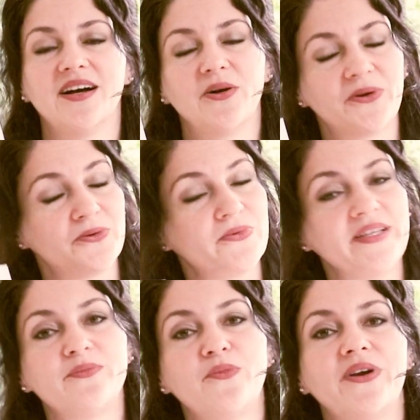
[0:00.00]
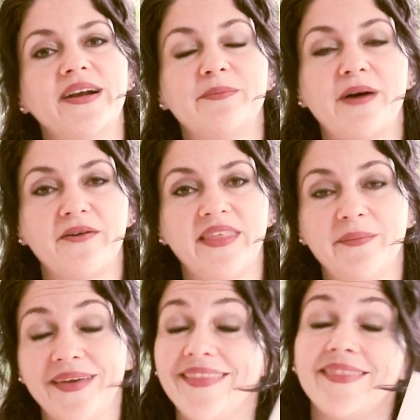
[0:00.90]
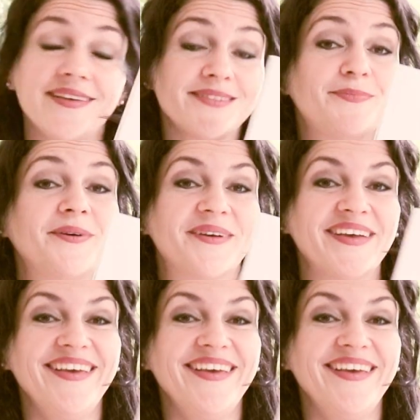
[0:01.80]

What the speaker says: or read more about them in this book.